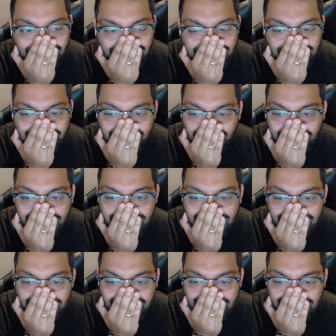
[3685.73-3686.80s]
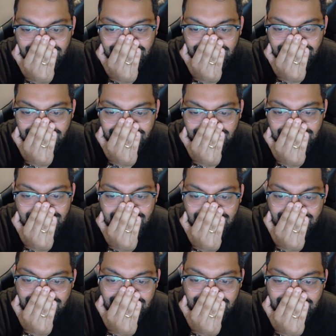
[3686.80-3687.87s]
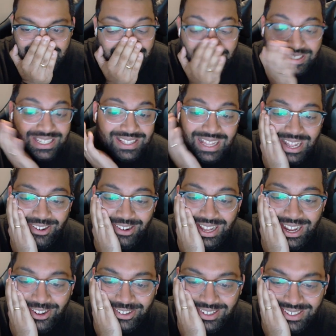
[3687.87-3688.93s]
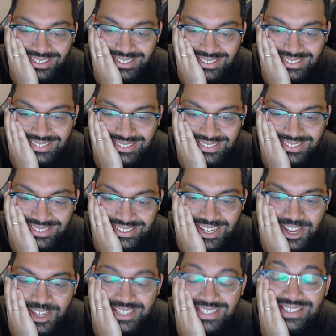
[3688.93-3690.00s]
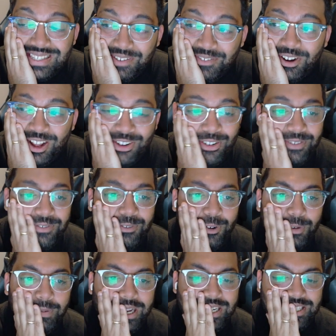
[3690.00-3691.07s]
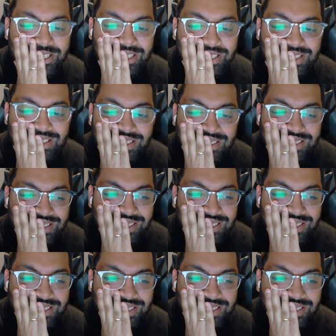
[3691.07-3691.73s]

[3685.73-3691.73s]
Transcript: Jesus Christ. I never said that out loud. 704 pages.